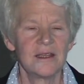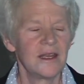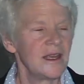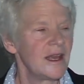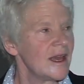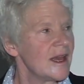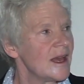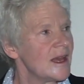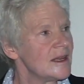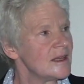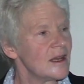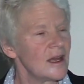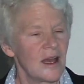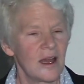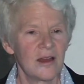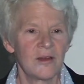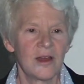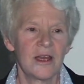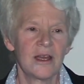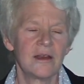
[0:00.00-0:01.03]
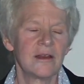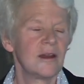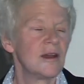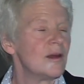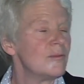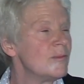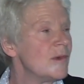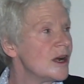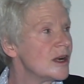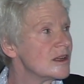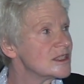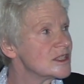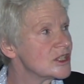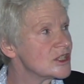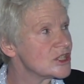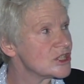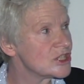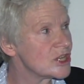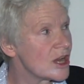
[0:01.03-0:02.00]
and a Hmong
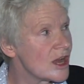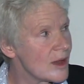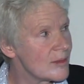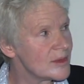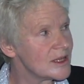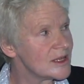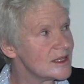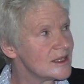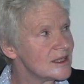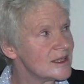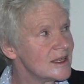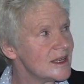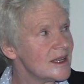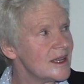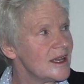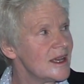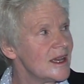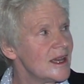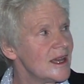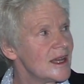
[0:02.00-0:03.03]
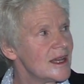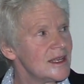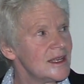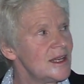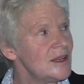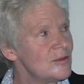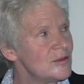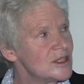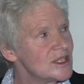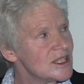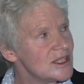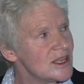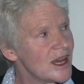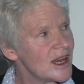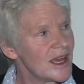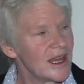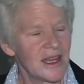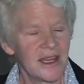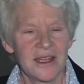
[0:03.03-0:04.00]
shaman, and he was
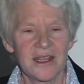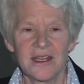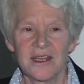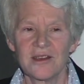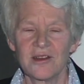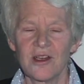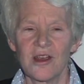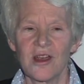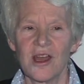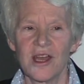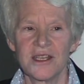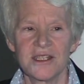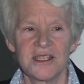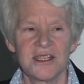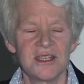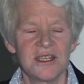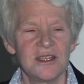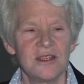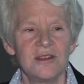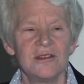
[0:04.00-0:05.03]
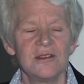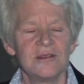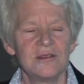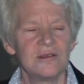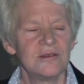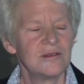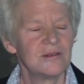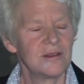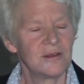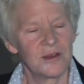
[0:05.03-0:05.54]
dying in our ICU.